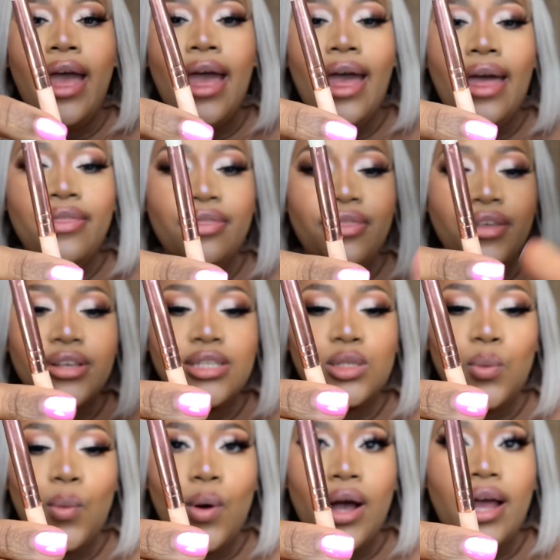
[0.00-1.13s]
And this
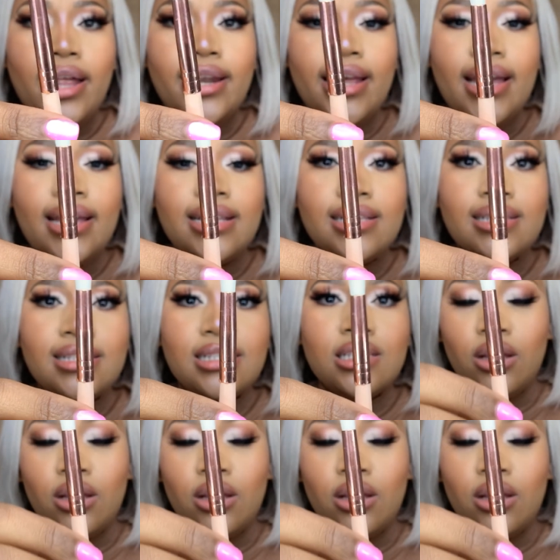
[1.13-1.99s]
one is